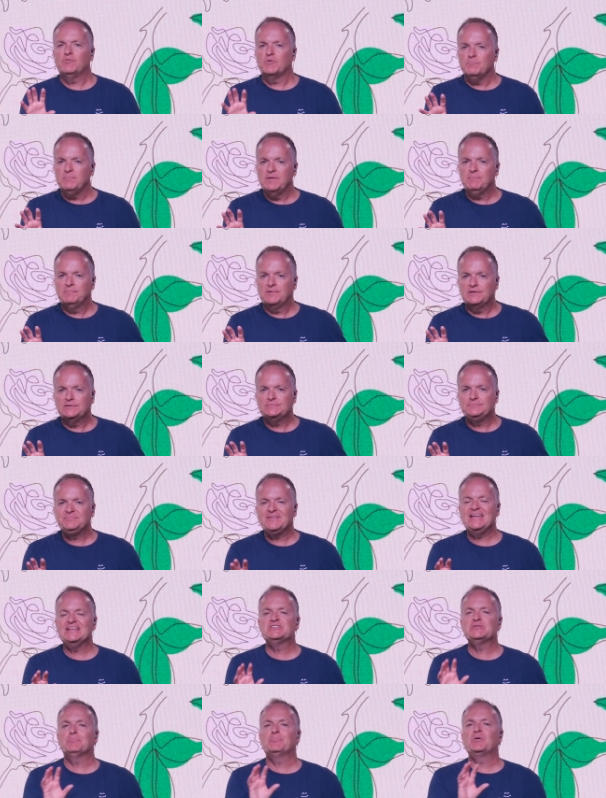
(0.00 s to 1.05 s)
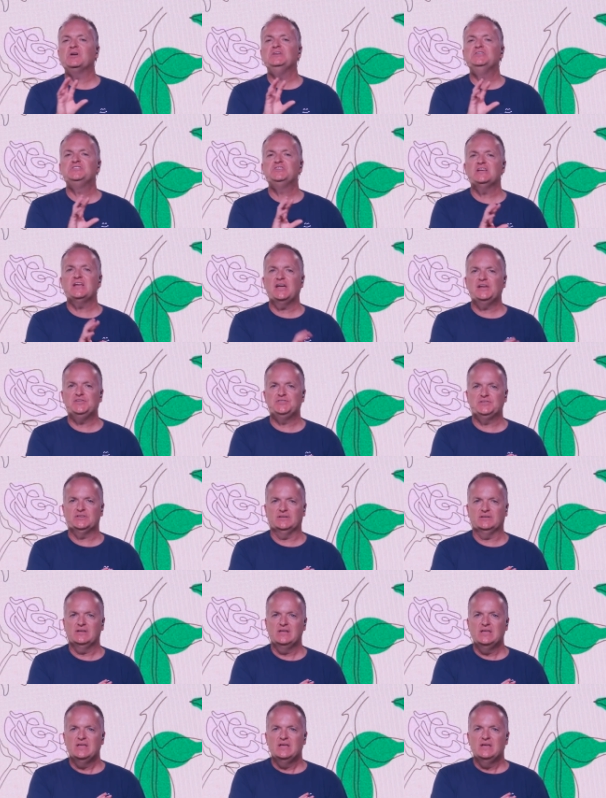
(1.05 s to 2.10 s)
Remember, it's appreciation.
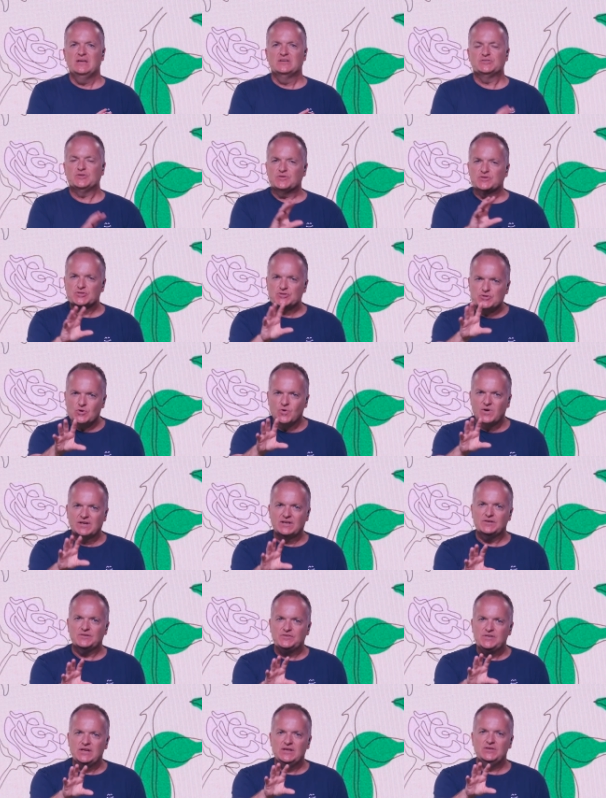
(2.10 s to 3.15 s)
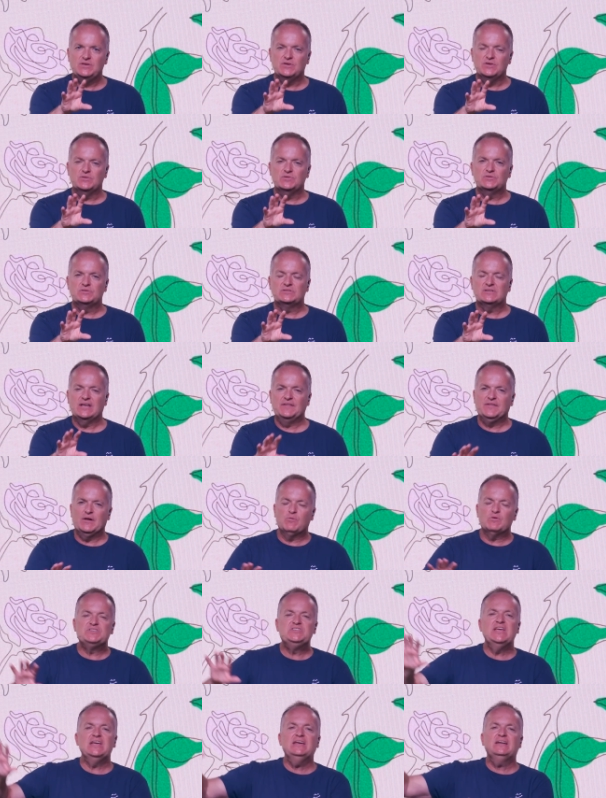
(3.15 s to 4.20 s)
So the story continues, and there were
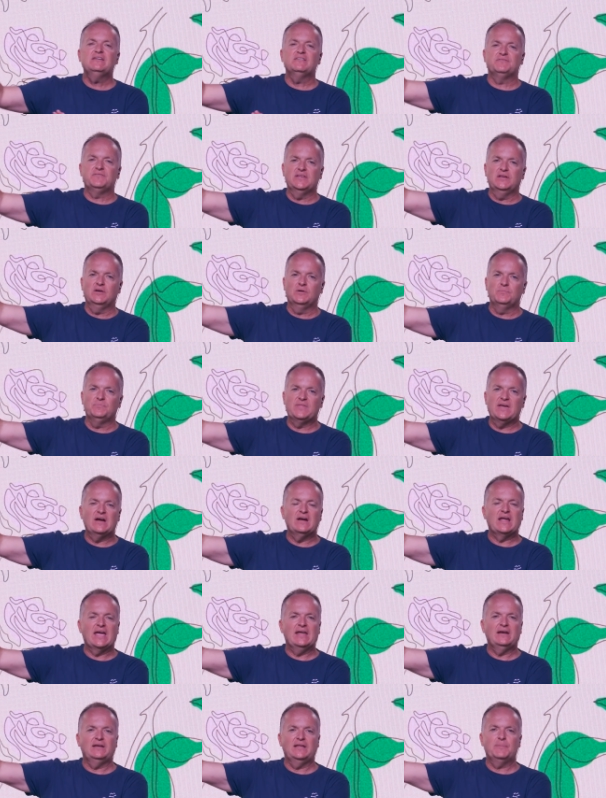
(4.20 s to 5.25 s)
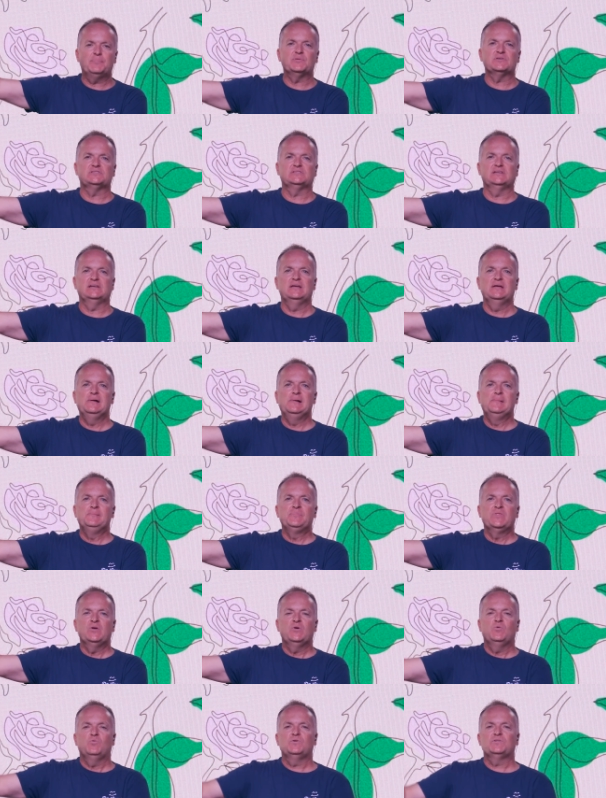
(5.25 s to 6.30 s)
10 of them that had leprosy.
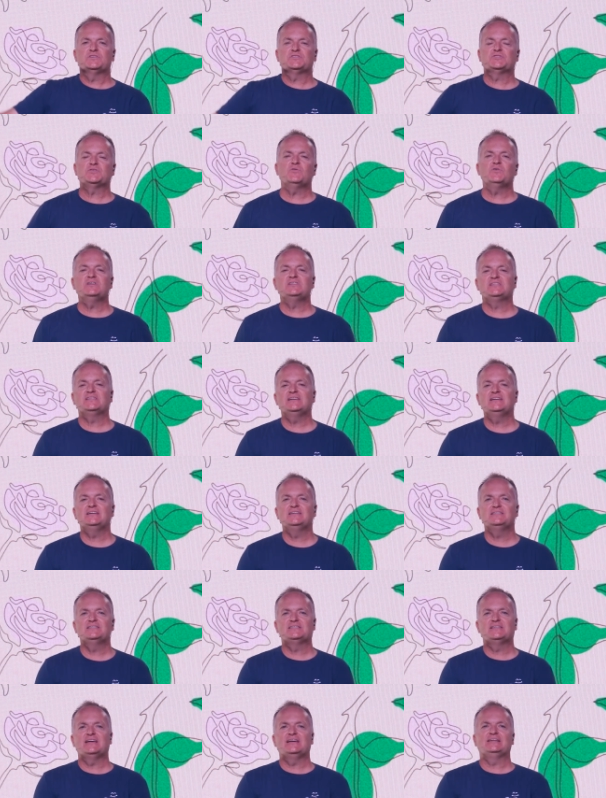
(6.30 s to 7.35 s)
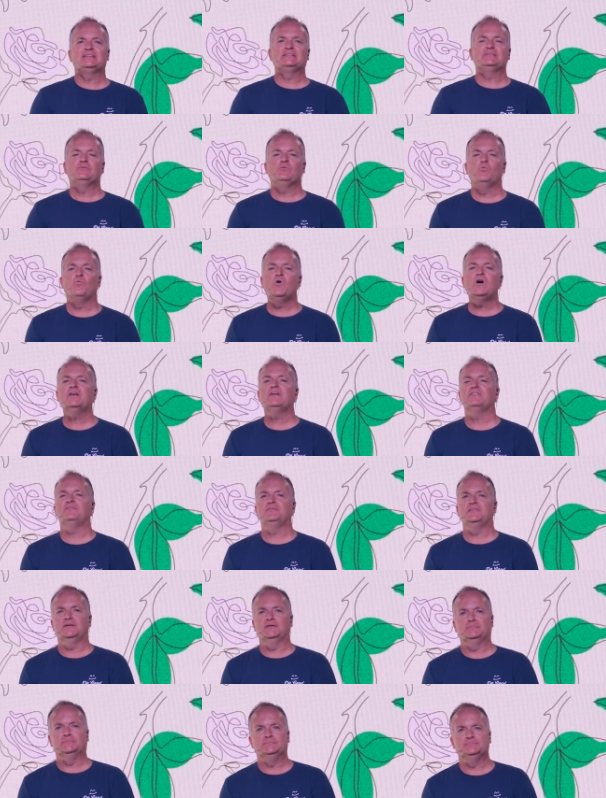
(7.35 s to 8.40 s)
Well, the story says that one of
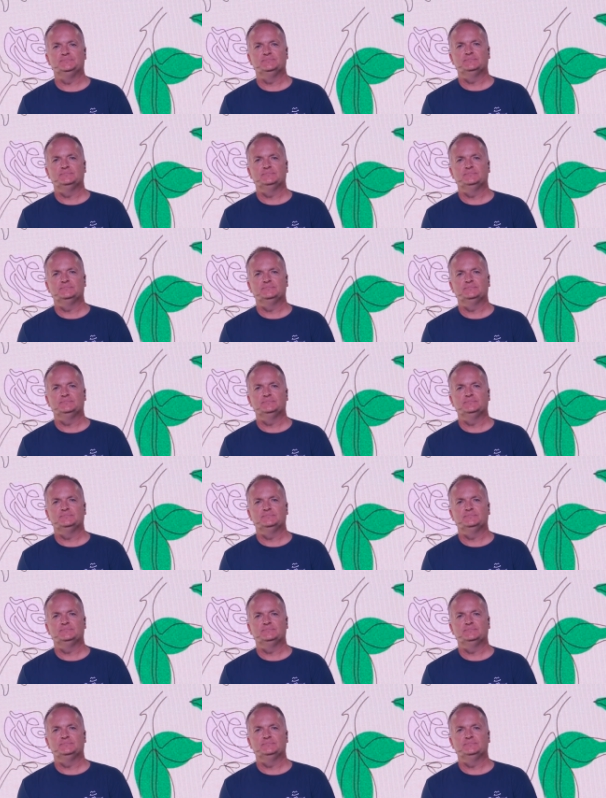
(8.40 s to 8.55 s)
them,